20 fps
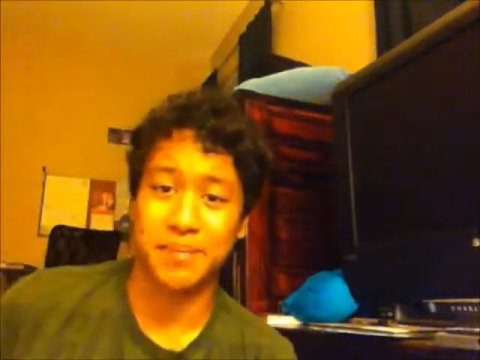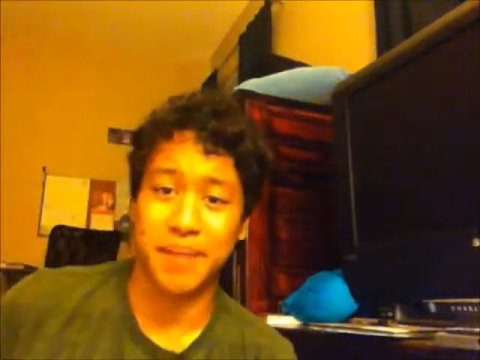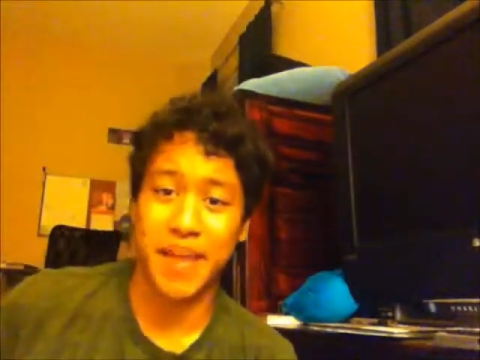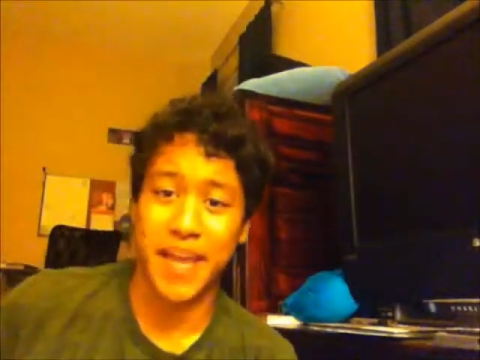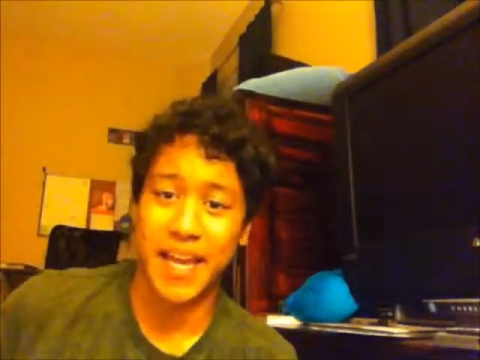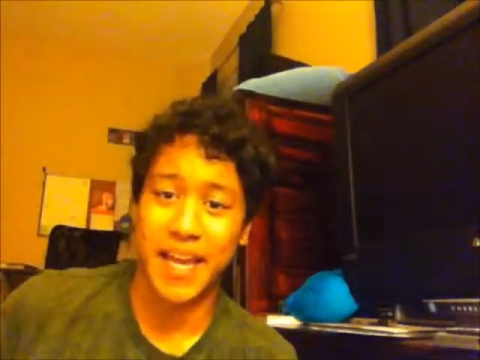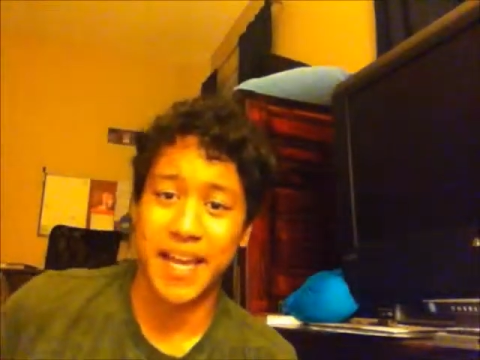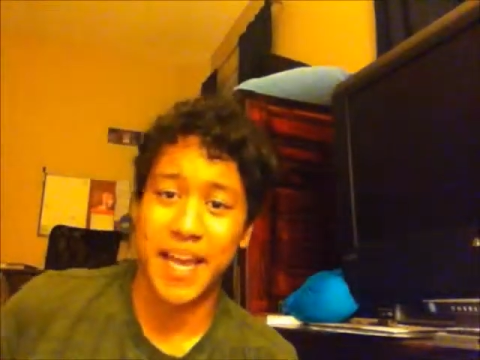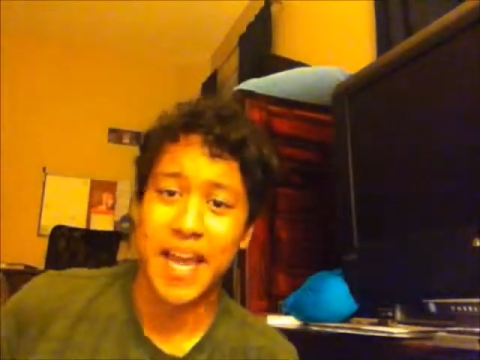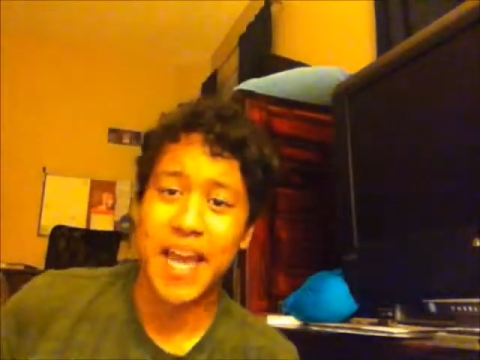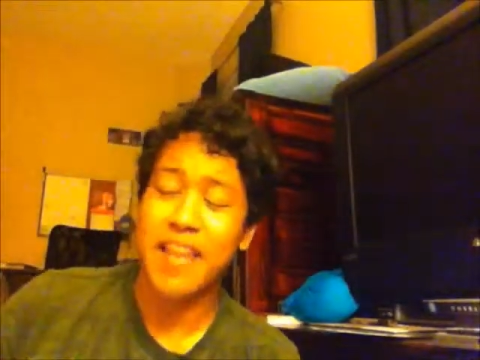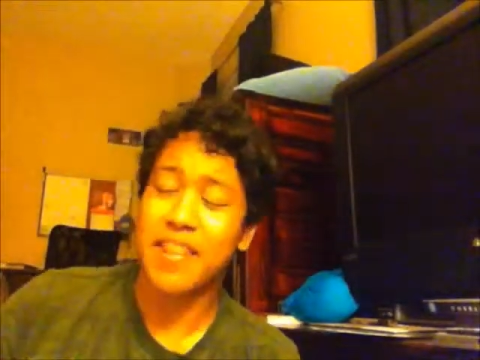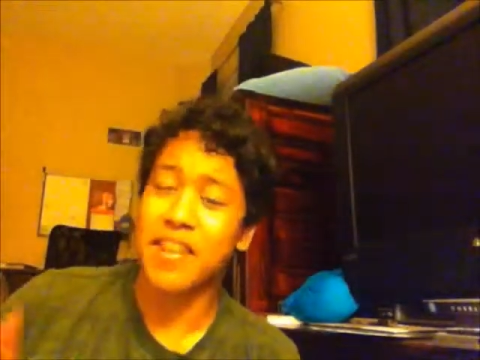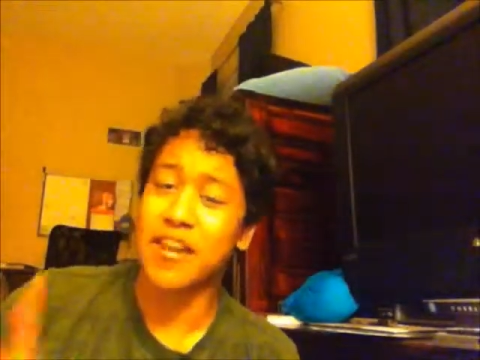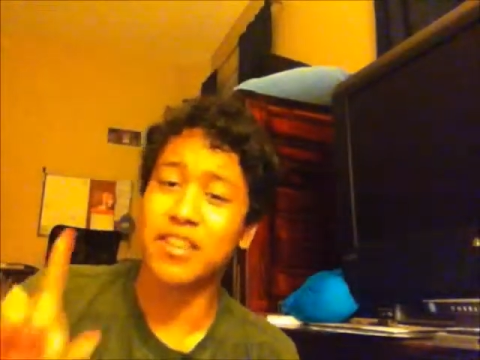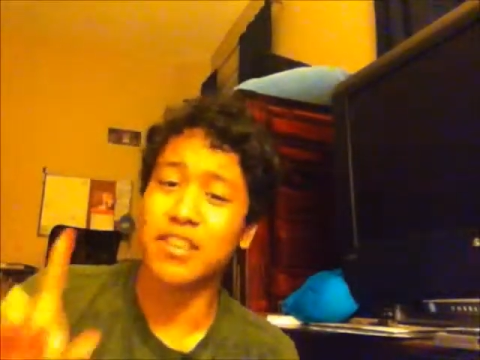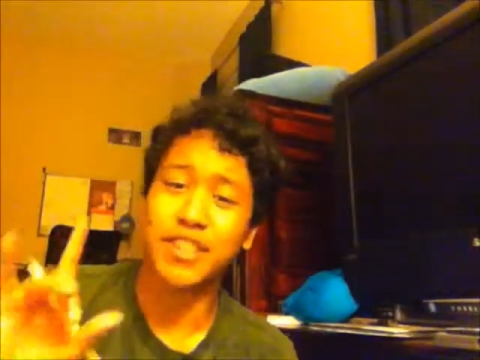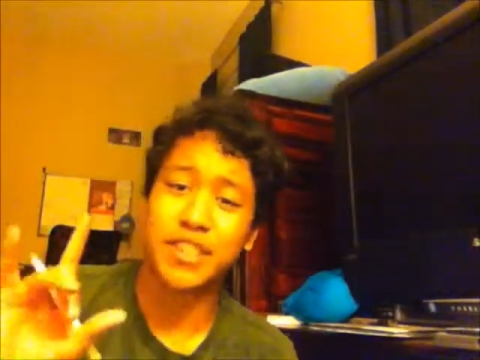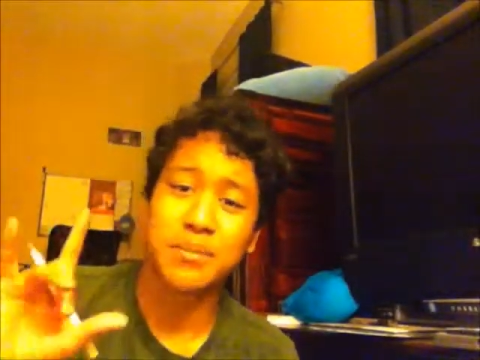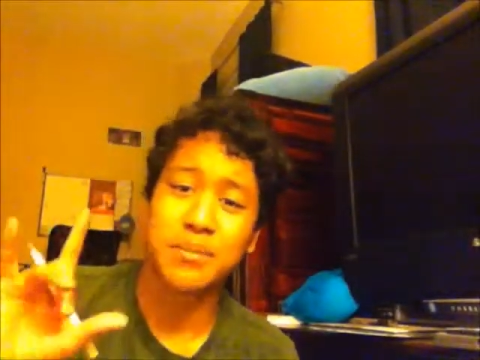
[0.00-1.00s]
man.
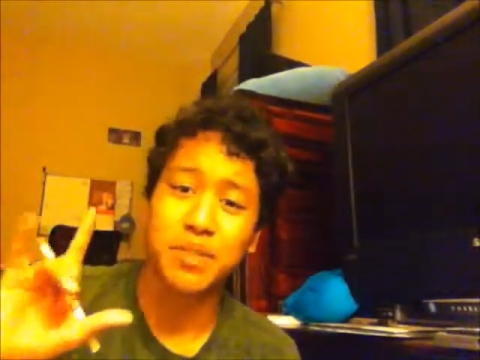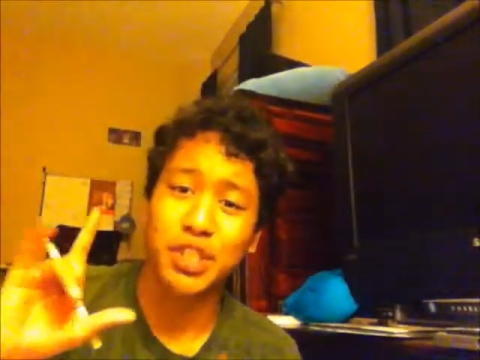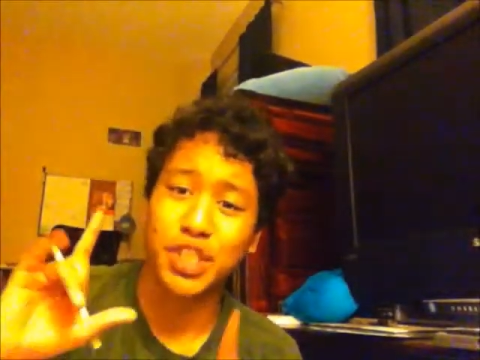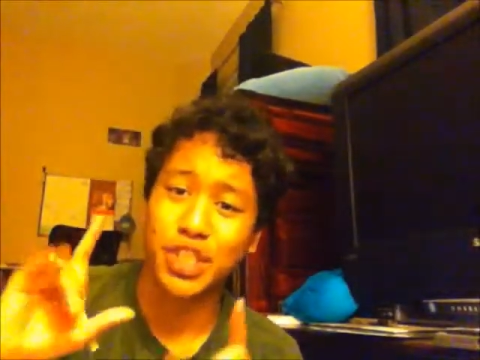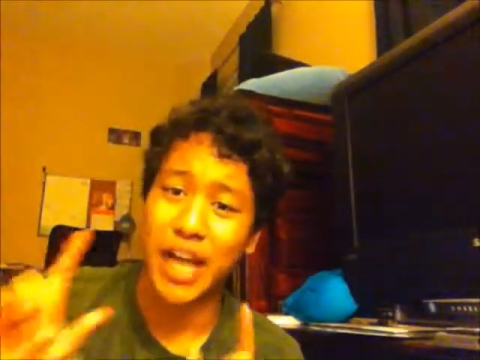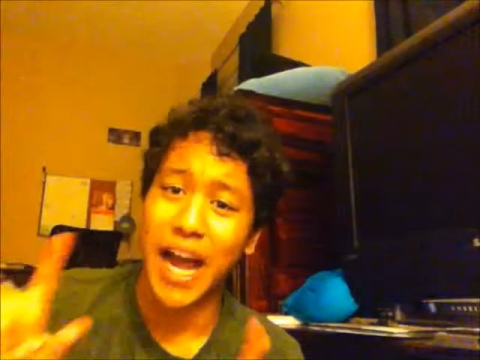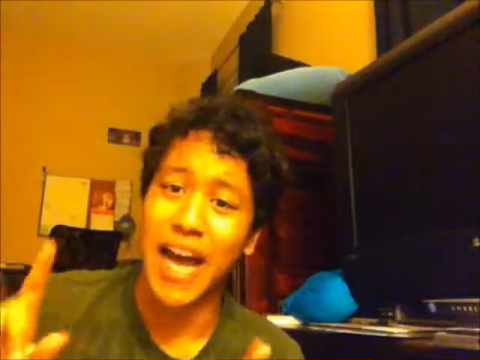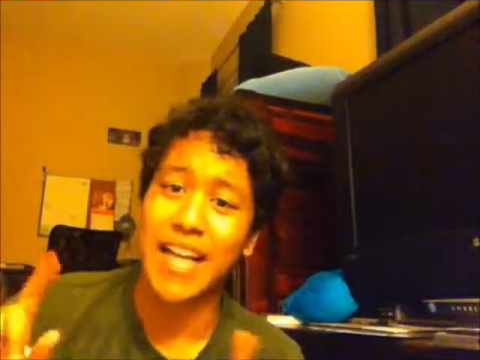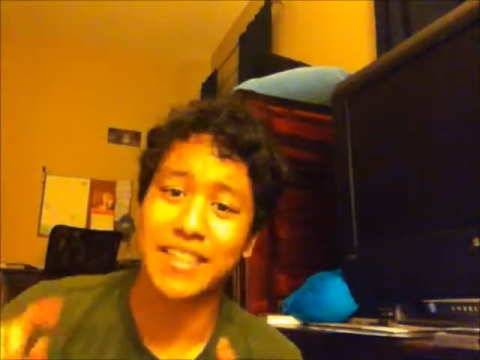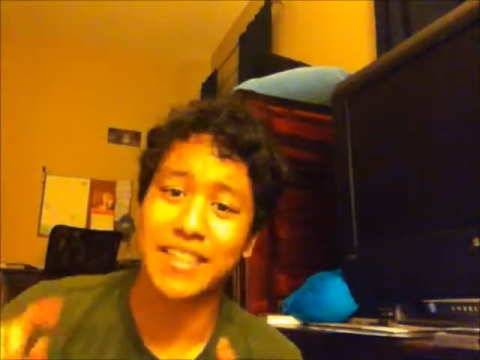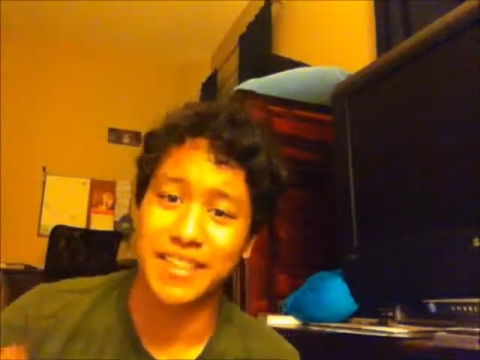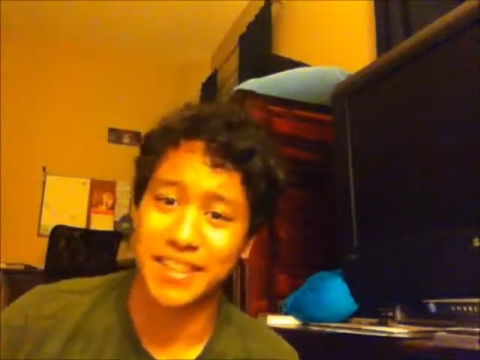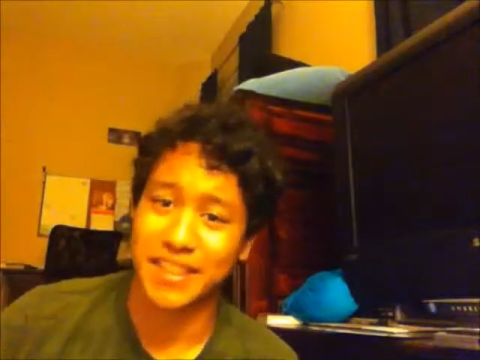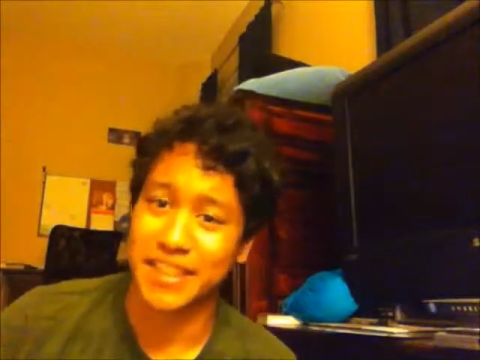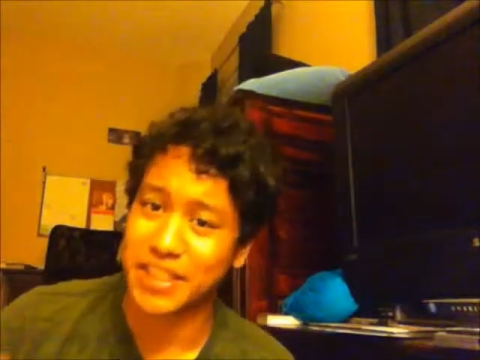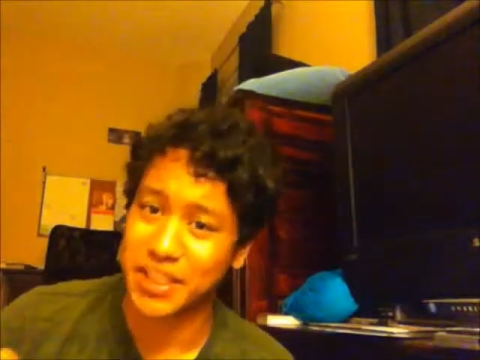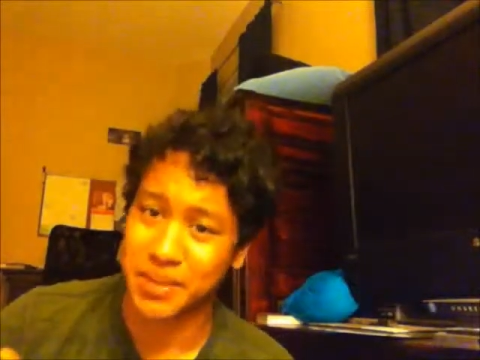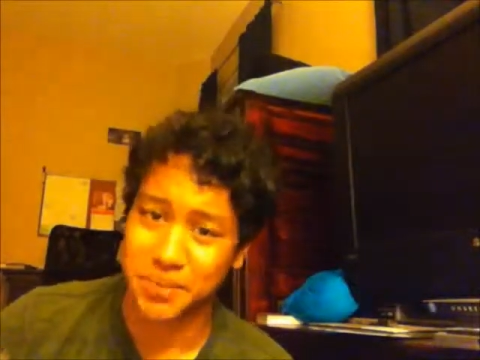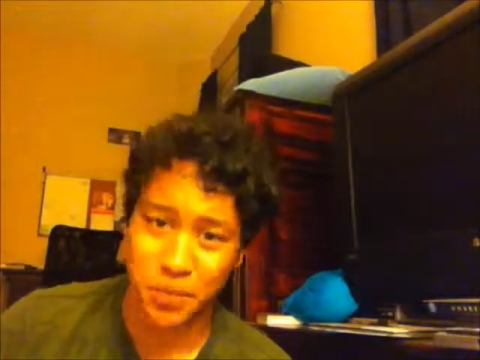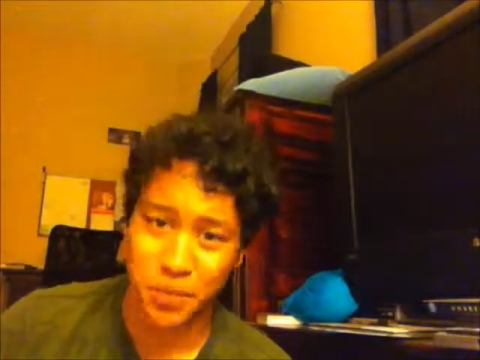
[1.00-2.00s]
There's some shots in
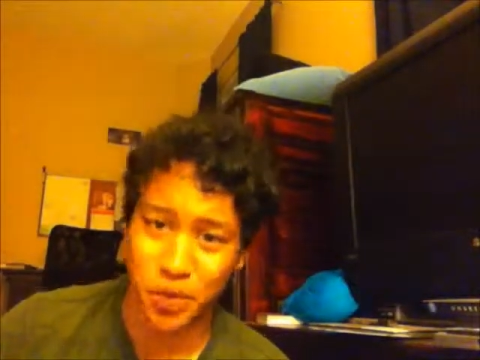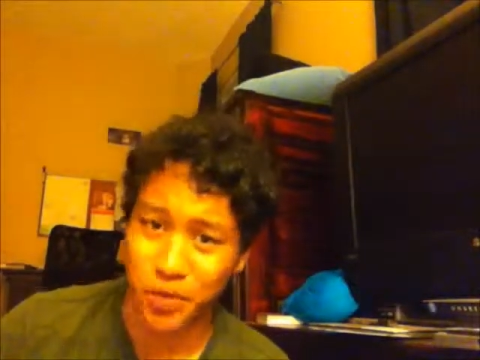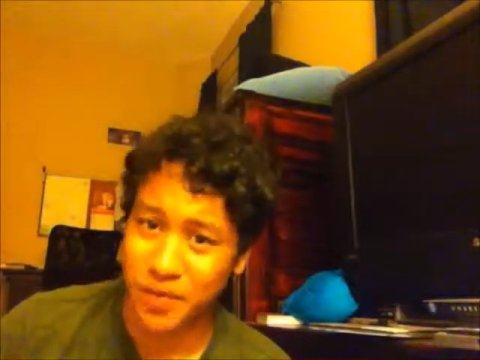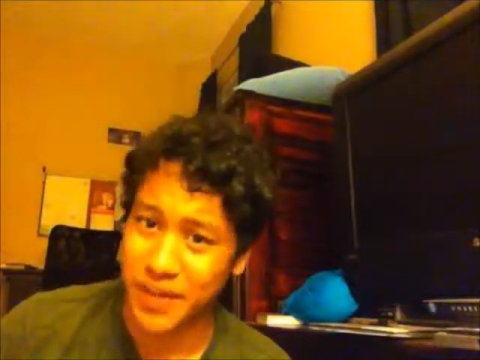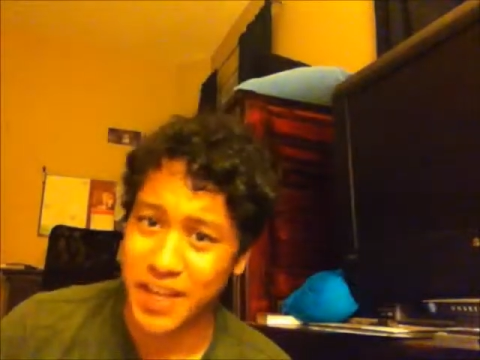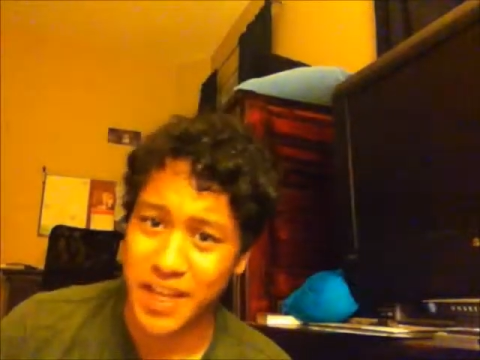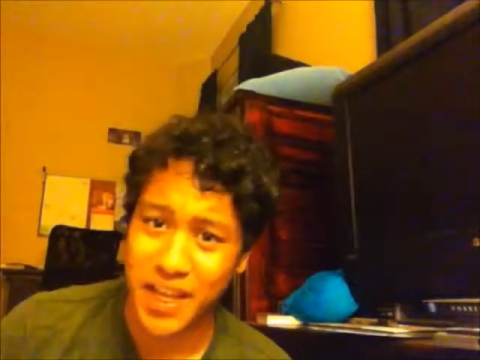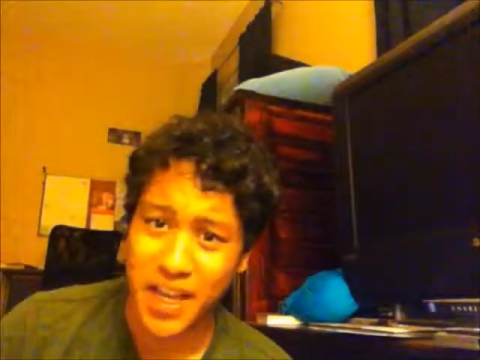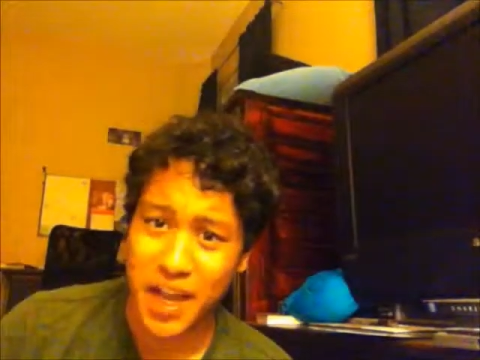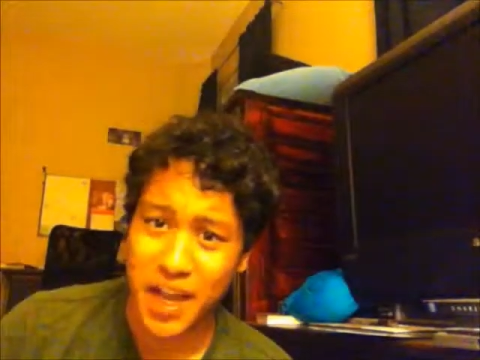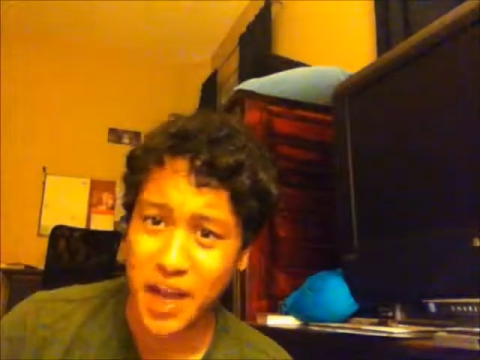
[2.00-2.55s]
this movie